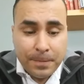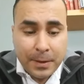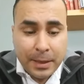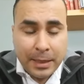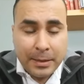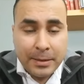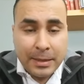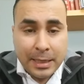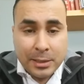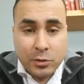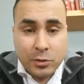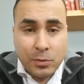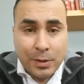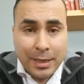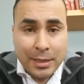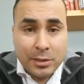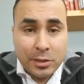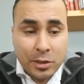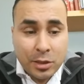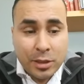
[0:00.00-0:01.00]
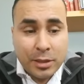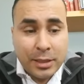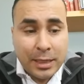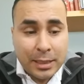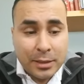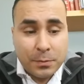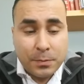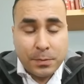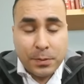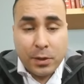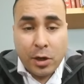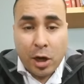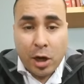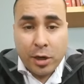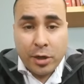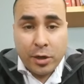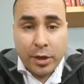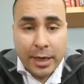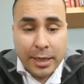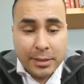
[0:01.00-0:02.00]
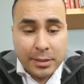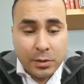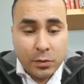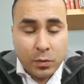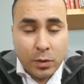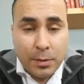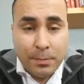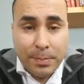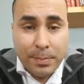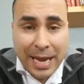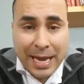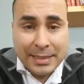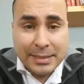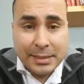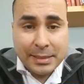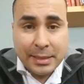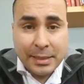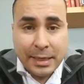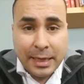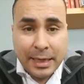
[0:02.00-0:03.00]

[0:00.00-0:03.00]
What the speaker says: And that's why it's good not to put all your eggs in one basket.